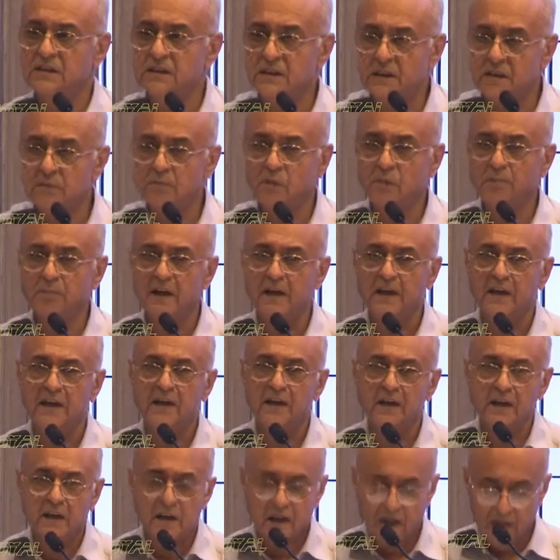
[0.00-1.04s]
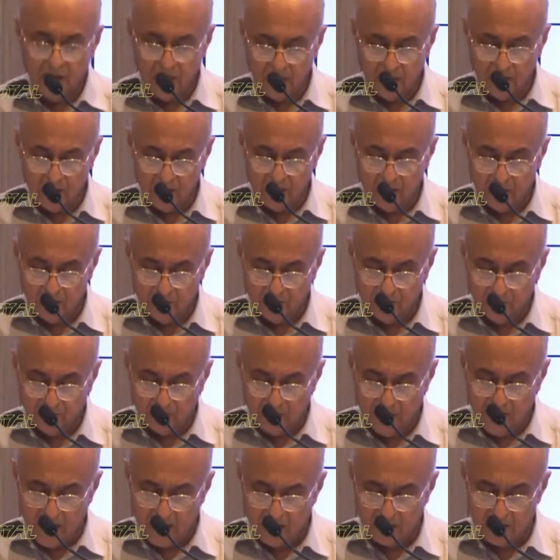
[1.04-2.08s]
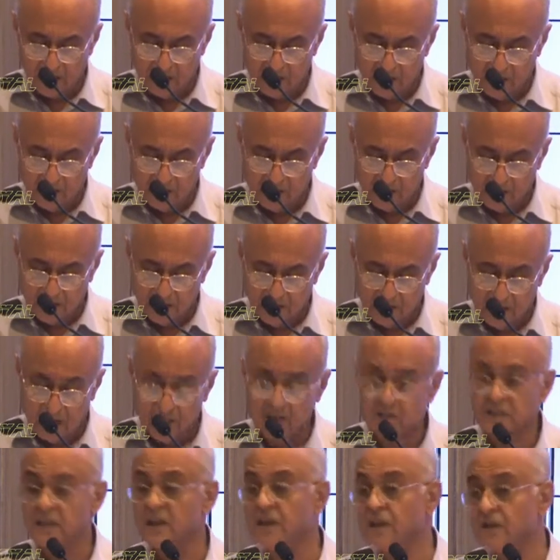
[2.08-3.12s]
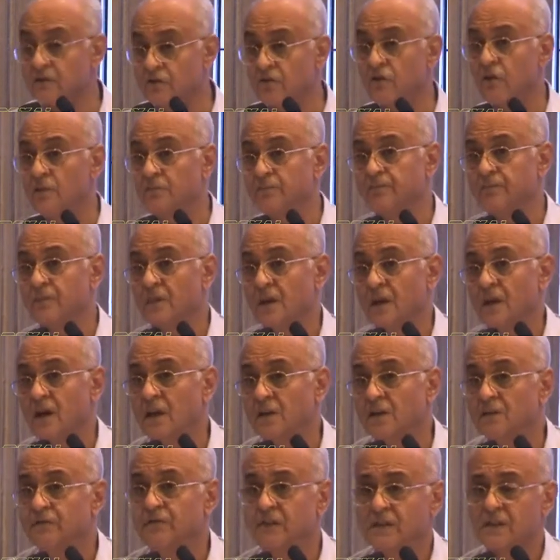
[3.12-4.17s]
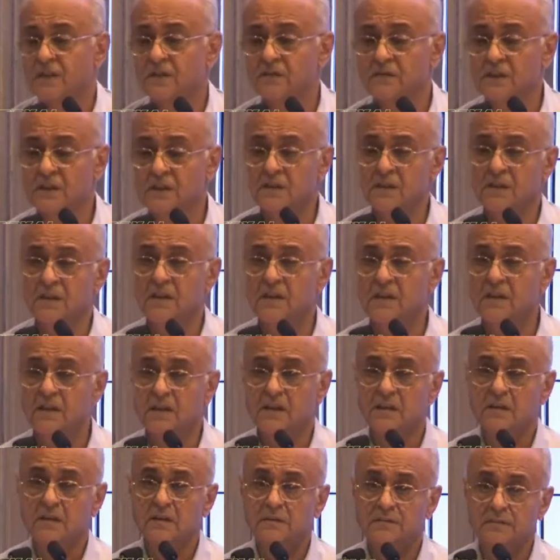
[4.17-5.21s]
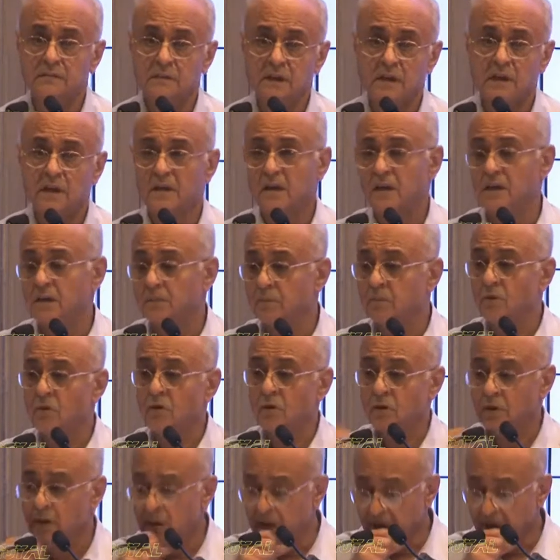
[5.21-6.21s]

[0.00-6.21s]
in Mumbai uh, as distinct from other festivals in India and, and abroad